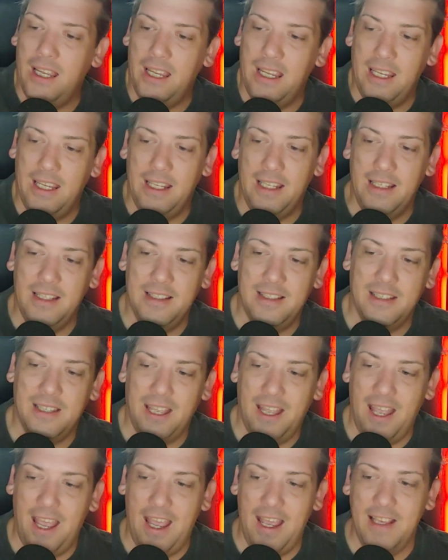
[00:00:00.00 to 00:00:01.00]
And
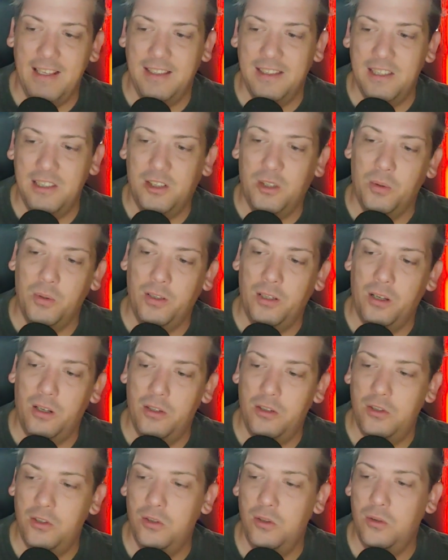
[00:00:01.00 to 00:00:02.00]
as this going
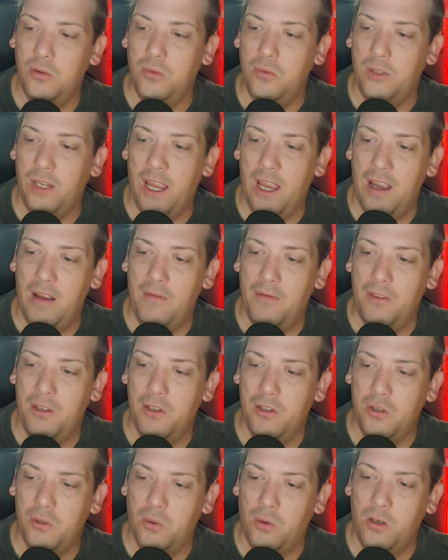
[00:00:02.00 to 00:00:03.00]
on too, we have
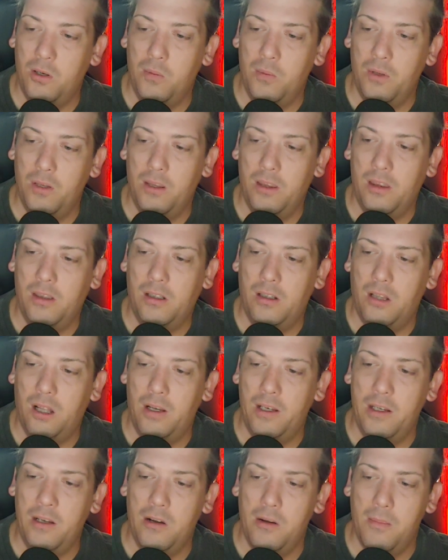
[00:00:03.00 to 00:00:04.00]
the story with
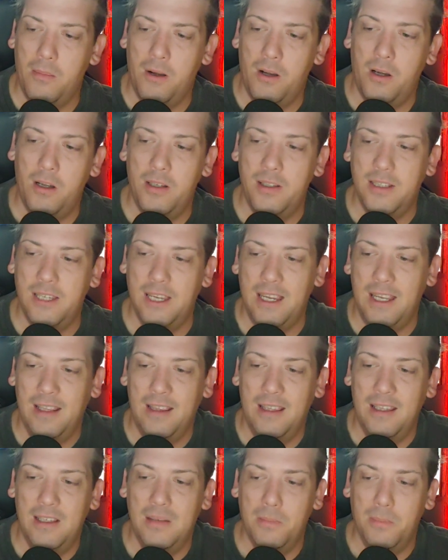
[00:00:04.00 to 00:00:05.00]
Claudia and Armand,
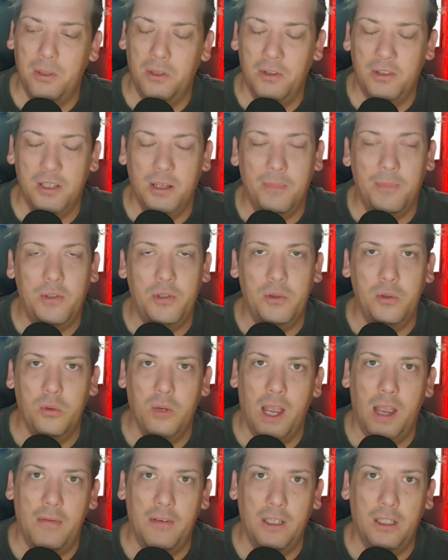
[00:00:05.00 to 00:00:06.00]
and this builds up to
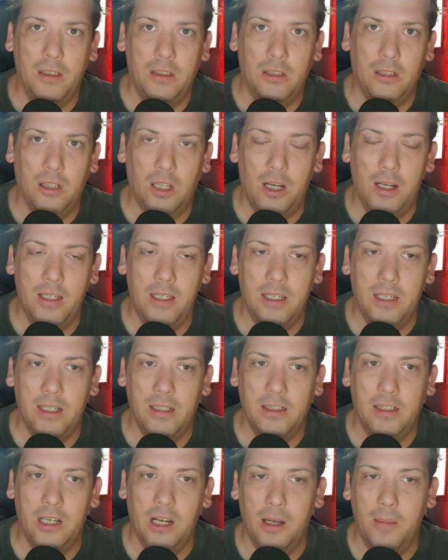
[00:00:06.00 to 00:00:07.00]
having
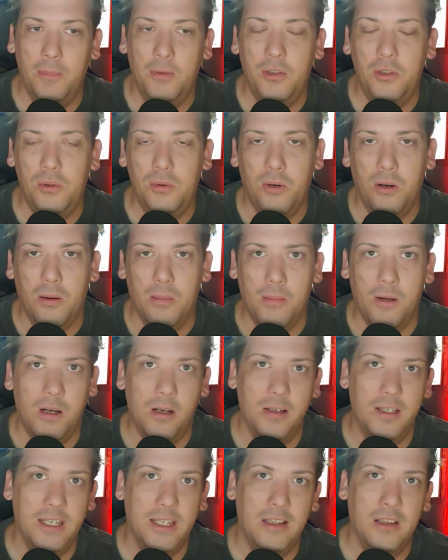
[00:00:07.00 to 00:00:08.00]
Claudia come to
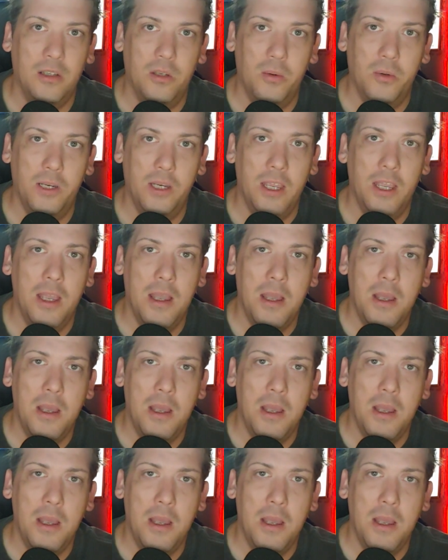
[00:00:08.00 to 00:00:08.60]
Armand and Louis,